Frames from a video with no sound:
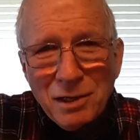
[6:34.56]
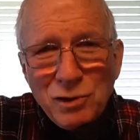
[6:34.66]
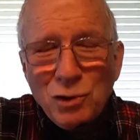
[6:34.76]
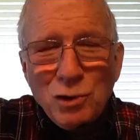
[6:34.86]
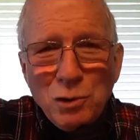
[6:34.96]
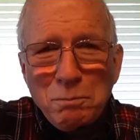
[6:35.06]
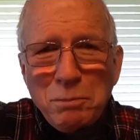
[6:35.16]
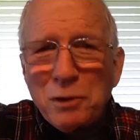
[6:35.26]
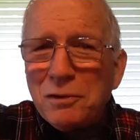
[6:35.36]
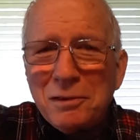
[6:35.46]
to
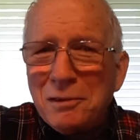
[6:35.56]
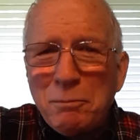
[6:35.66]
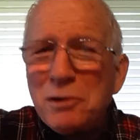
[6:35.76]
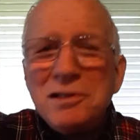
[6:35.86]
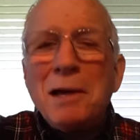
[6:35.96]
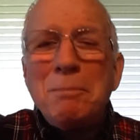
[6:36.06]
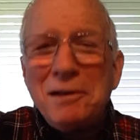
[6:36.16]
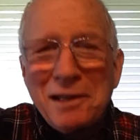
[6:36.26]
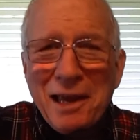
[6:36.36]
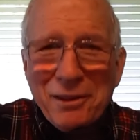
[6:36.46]
put, put
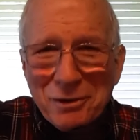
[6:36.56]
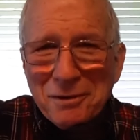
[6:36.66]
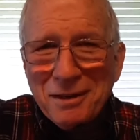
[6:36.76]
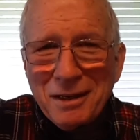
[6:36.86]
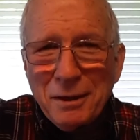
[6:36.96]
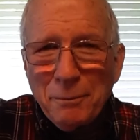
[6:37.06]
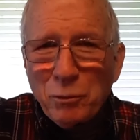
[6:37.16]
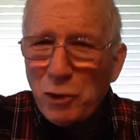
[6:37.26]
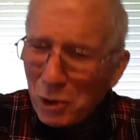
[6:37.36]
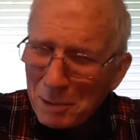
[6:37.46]
something together,
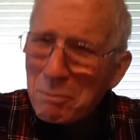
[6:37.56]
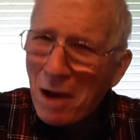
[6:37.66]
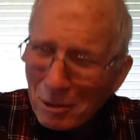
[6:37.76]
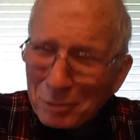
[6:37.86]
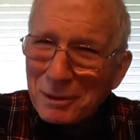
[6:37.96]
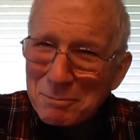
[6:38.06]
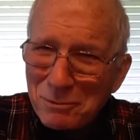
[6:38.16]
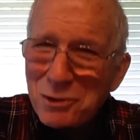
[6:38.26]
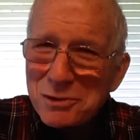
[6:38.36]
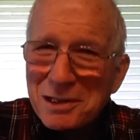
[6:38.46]
you could probably
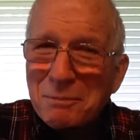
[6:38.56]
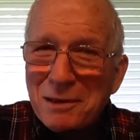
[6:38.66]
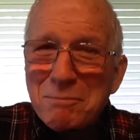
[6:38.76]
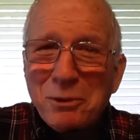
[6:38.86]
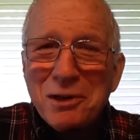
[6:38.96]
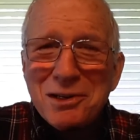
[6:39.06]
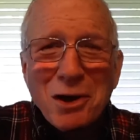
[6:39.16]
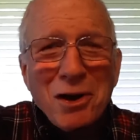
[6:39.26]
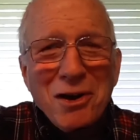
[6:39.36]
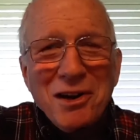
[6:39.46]
do something pretty
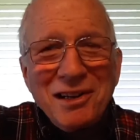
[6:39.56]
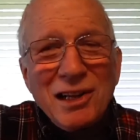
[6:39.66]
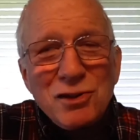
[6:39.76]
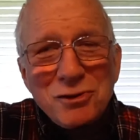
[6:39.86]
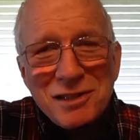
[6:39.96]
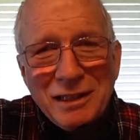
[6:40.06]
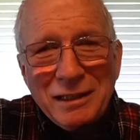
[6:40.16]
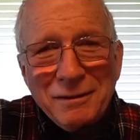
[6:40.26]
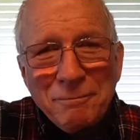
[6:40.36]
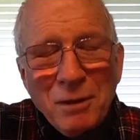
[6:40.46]
doggone
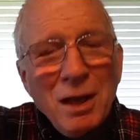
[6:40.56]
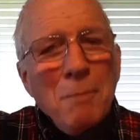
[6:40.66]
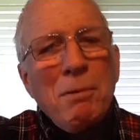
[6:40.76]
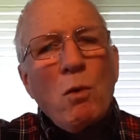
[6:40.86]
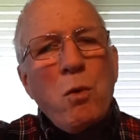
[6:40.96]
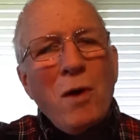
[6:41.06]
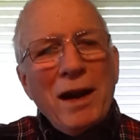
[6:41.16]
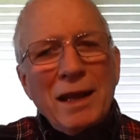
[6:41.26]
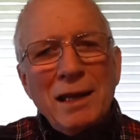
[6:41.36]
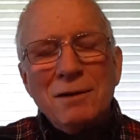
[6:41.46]
interesting. But
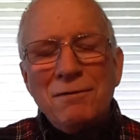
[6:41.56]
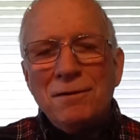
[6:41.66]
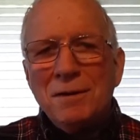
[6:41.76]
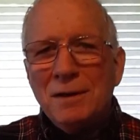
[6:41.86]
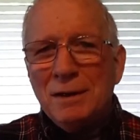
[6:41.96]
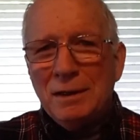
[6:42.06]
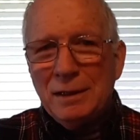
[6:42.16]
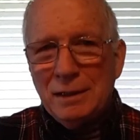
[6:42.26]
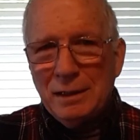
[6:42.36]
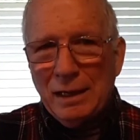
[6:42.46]
what if
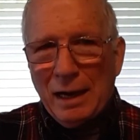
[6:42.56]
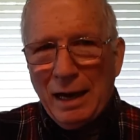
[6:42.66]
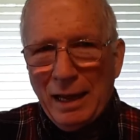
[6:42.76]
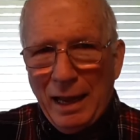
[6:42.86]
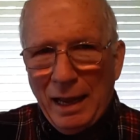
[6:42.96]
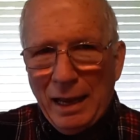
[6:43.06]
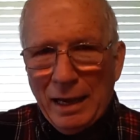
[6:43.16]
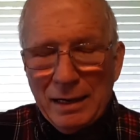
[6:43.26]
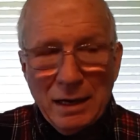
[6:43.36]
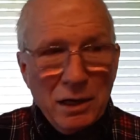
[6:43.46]
I
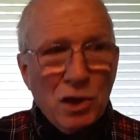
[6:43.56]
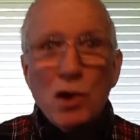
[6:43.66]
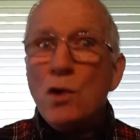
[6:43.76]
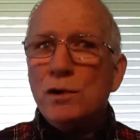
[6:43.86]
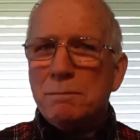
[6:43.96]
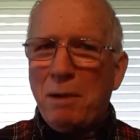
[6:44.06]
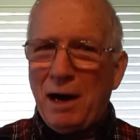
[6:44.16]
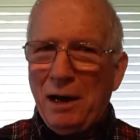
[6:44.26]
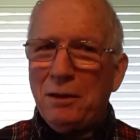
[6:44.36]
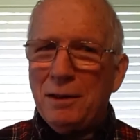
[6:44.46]
had a huge
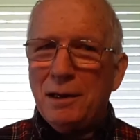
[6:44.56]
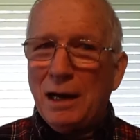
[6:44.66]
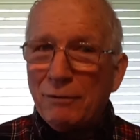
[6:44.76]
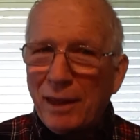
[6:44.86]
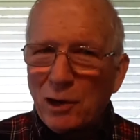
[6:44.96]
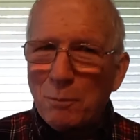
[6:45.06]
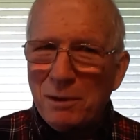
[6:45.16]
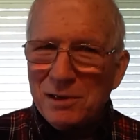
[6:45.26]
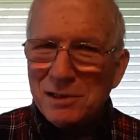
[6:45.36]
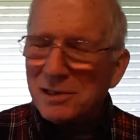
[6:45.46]
pile of Lego
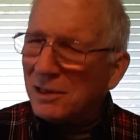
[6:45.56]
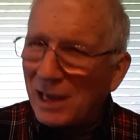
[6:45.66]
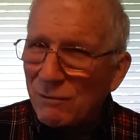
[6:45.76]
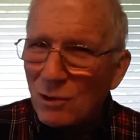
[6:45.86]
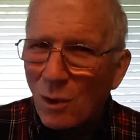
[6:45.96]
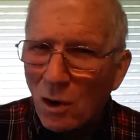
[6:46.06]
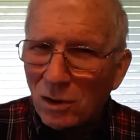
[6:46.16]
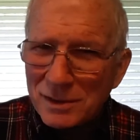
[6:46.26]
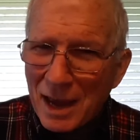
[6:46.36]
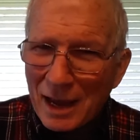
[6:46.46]
pieces and gave you
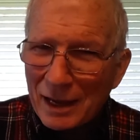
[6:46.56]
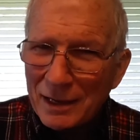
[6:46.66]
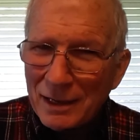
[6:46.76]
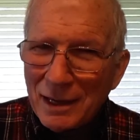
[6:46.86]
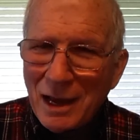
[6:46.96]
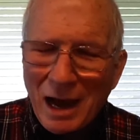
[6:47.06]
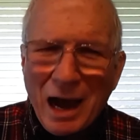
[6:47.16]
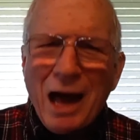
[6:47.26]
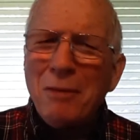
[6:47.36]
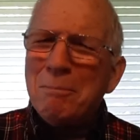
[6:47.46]
all day
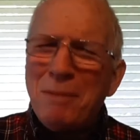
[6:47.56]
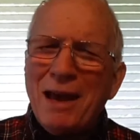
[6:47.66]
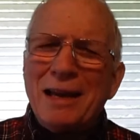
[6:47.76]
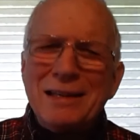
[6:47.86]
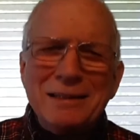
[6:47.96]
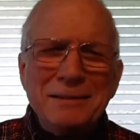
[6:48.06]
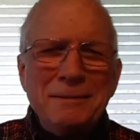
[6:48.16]
I'll bet